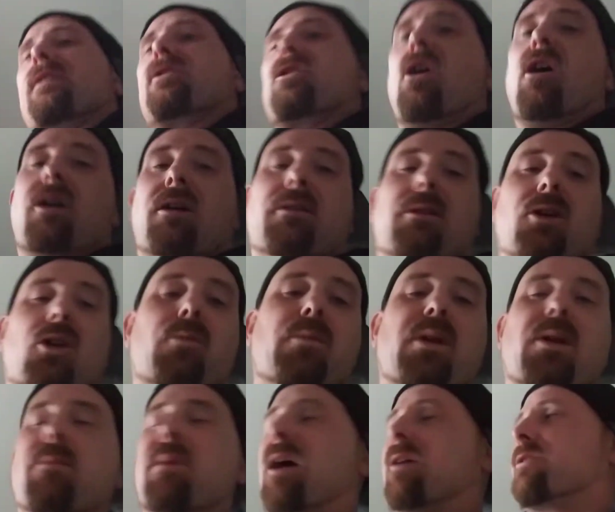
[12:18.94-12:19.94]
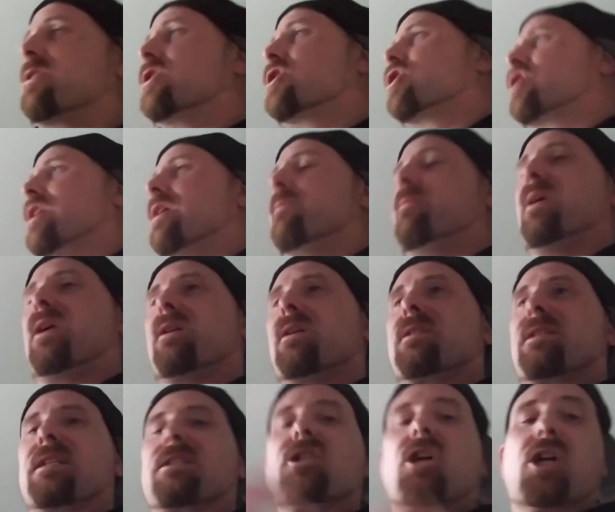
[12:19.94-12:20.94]
to talk a little bit about this shit
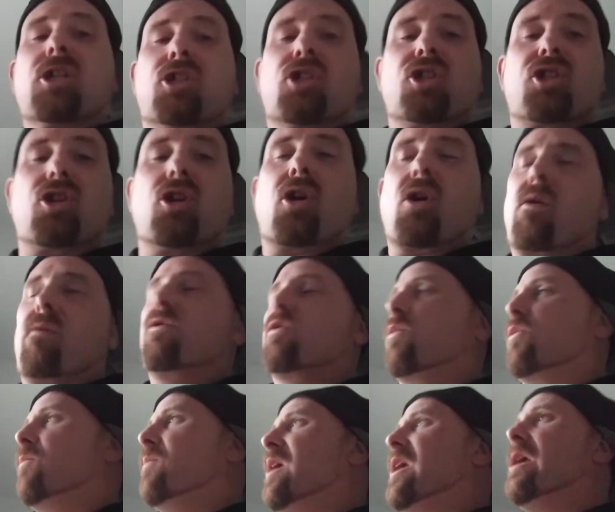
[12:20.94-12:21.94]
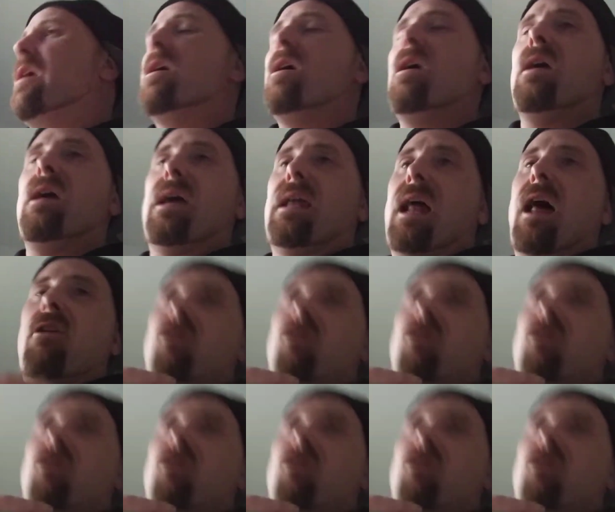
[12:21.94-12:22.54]
because it touches nerves with me, and I